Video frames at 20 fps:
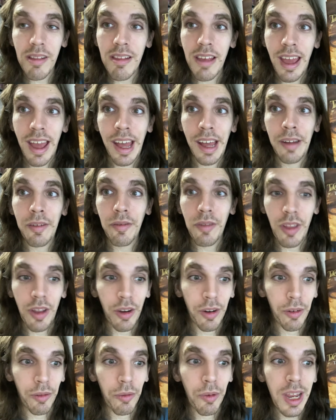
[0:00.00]
have,
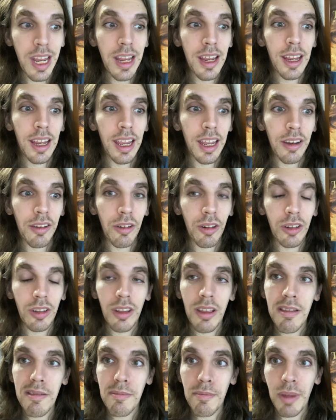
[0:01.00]
their rekindled
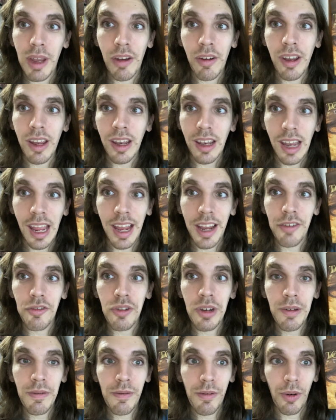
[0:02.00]
spirit and
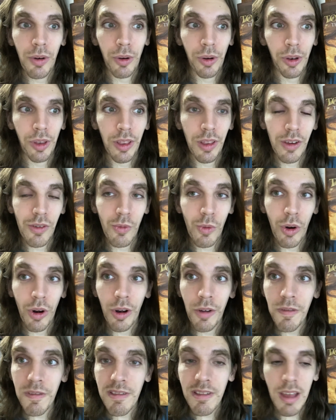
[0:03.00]
hatred for the
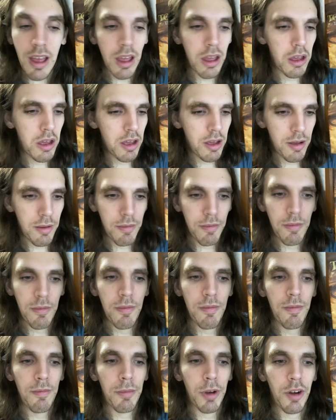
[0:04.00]
dwarves,
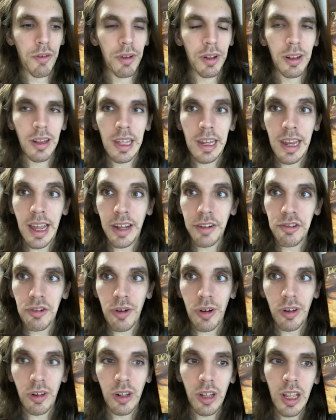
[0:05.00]
perfectly
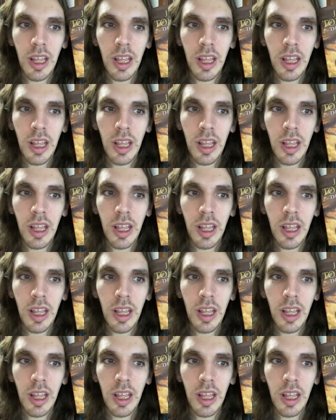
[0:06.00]
natural.